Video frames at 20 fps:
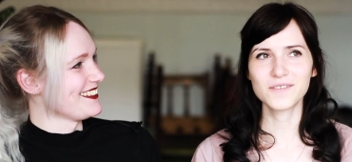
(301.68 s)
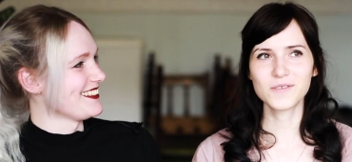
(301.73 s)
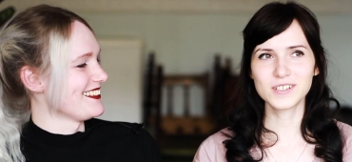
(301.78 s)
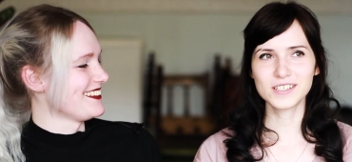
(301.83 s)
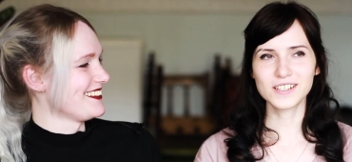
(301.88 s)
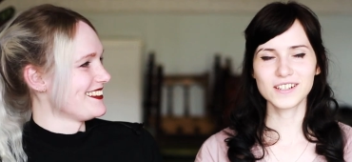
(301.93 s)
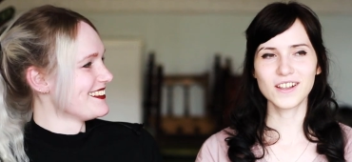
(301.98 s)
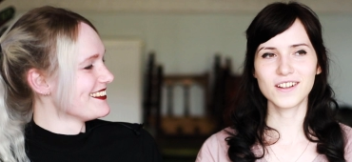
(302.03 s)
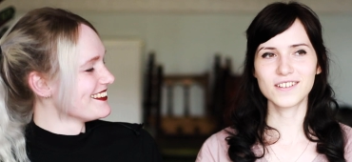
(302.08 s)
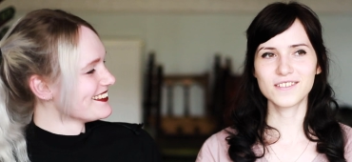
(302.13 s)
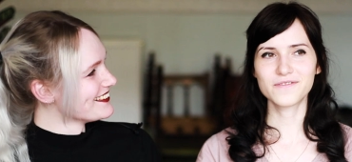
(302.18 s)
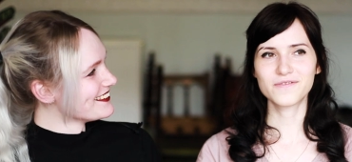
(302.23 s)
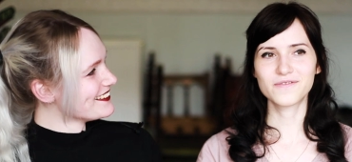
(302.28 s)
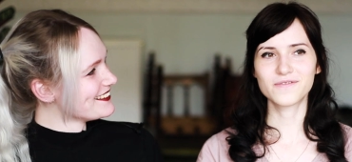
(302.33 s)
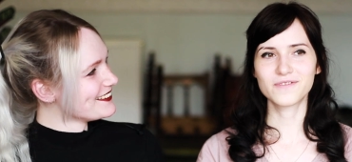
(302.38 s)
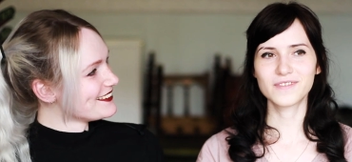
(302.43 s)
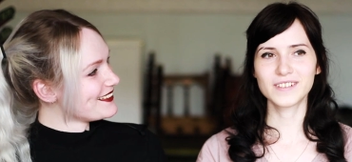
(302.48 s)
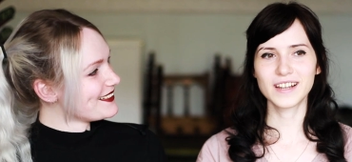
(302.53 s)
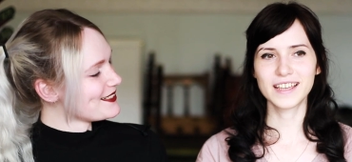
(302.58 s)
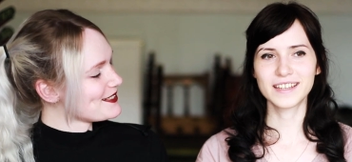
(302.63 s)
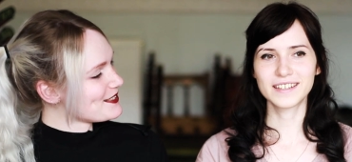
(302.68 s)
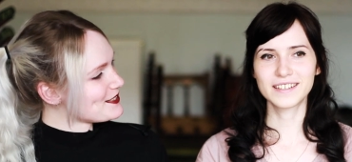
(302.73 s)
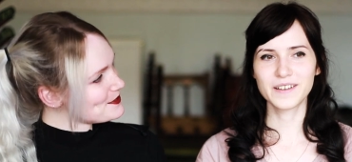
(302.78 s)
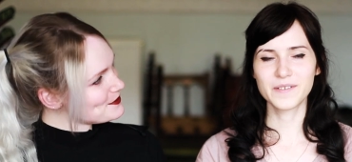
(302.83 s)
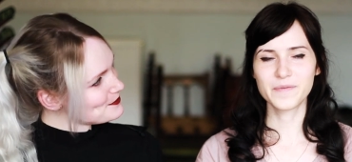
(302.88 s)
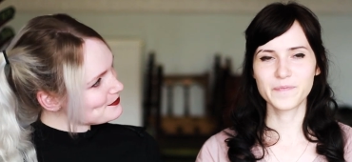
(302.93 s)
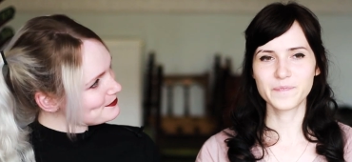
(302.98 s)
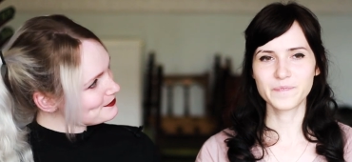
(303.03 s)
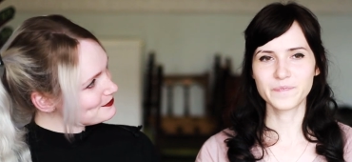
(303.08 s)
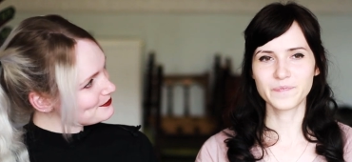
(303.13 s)
Speaker 1: it was a lot of like
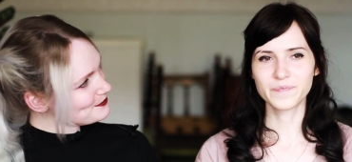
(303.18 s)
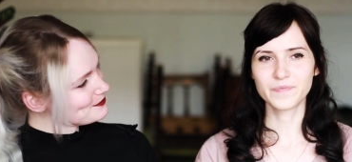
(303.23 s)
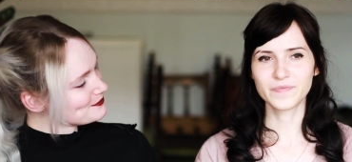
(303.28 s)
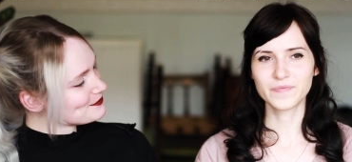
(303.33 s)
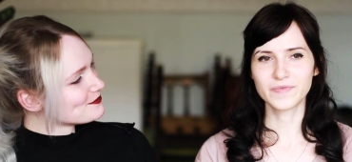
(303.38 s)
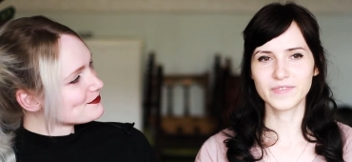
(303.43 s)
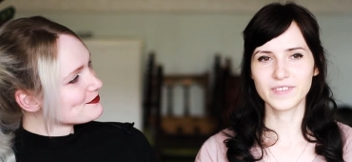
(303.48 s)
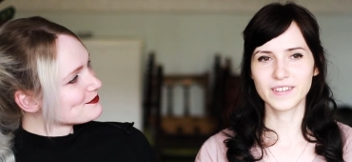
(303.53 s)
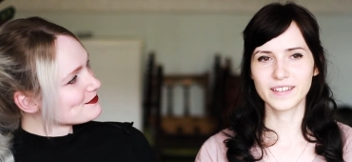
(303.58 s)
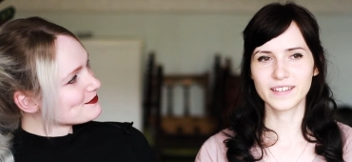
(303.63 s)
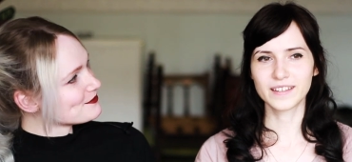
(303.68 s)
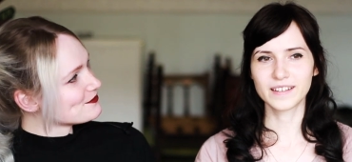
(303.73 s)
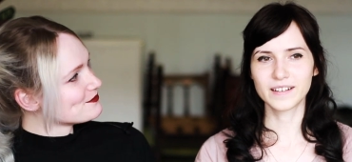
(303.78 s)
um